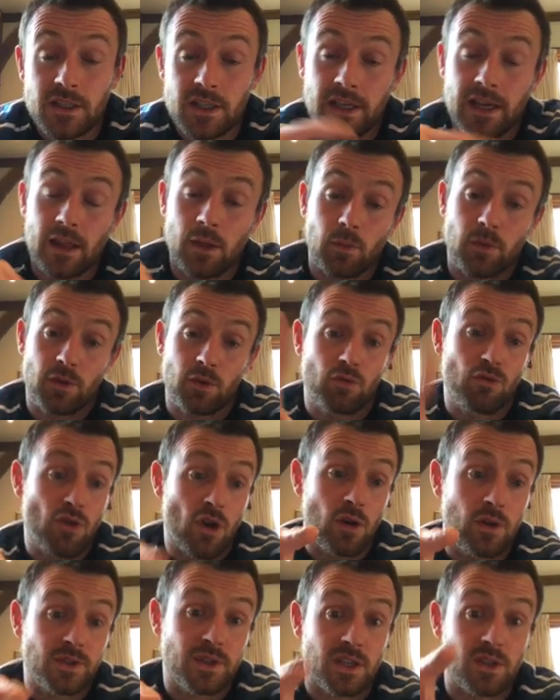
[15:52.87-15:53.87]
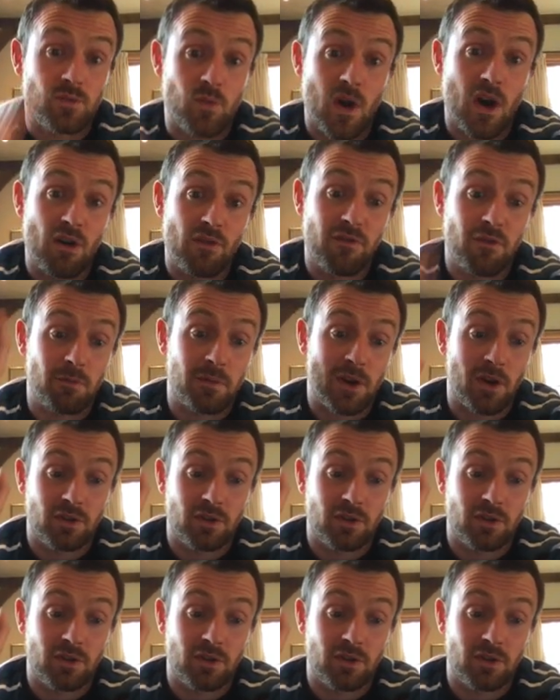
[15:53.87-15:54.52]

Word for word: together with your notes as well for me